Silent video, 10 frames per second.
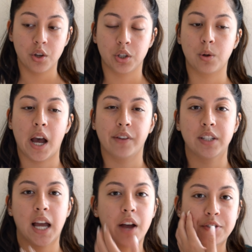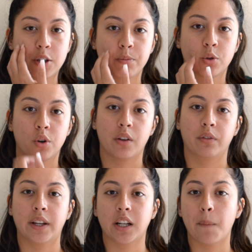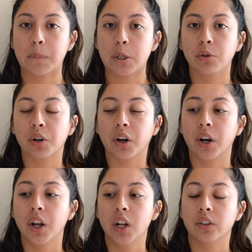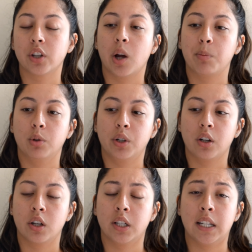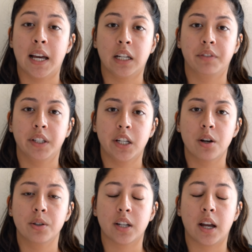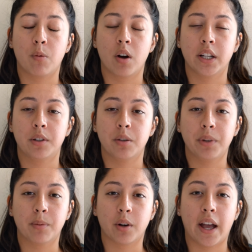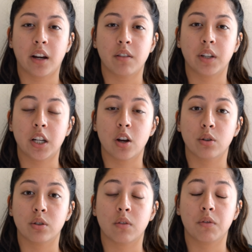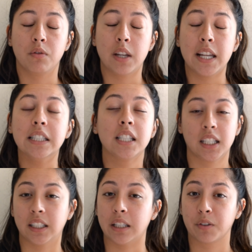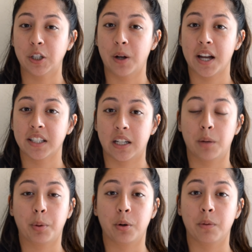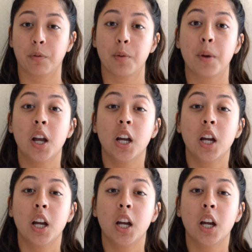you have to have some sort of like computer to upload it on and edit videos, and I wanted to be able to edit videos instantly for you guys and upload them from